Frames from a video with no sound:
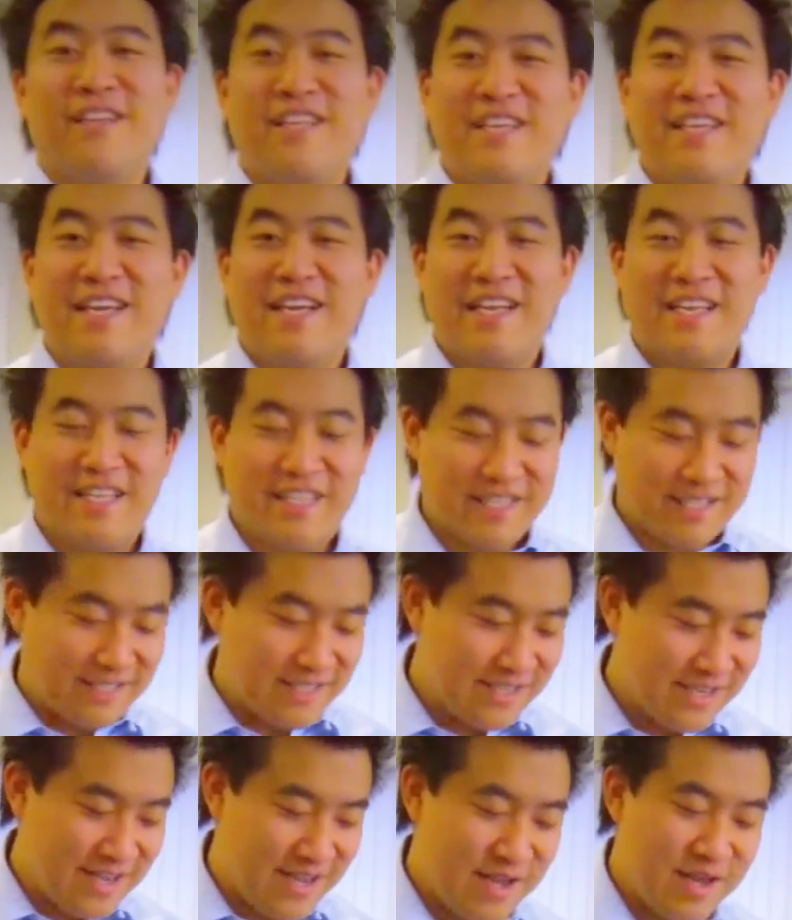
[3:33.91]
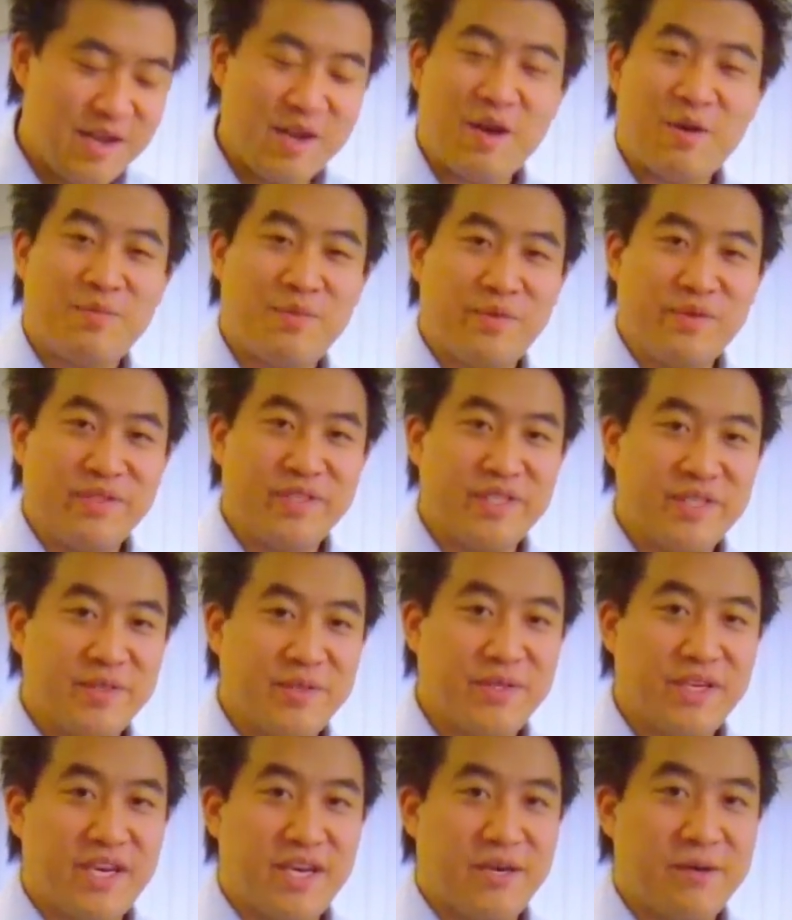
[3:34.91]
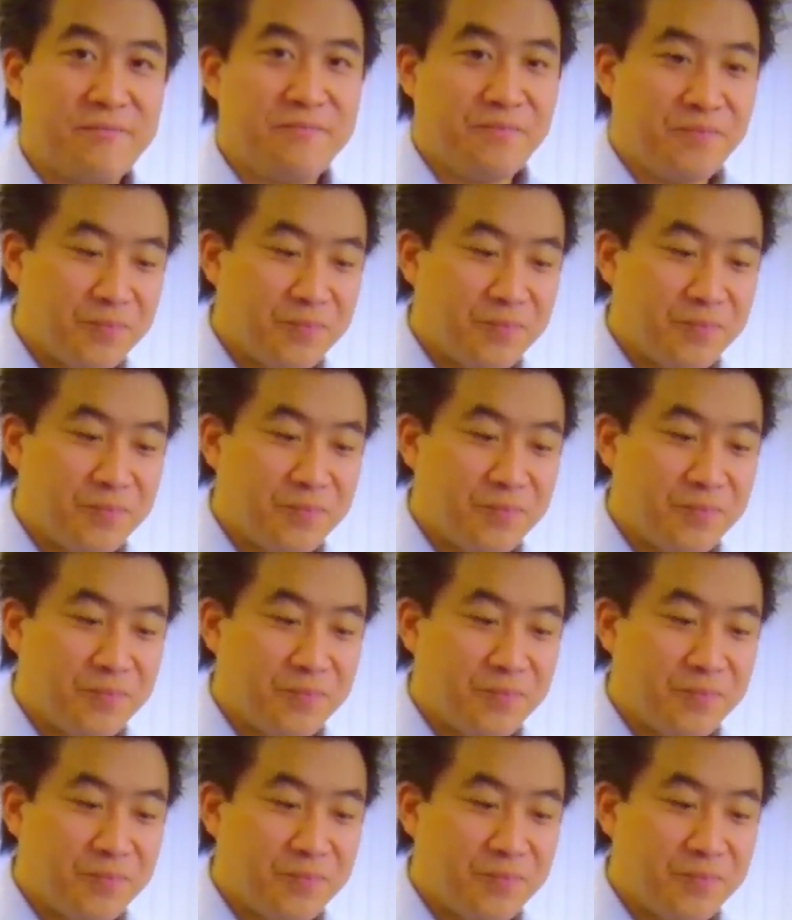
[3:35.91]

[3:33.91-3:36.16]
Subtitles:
cleaned up until now.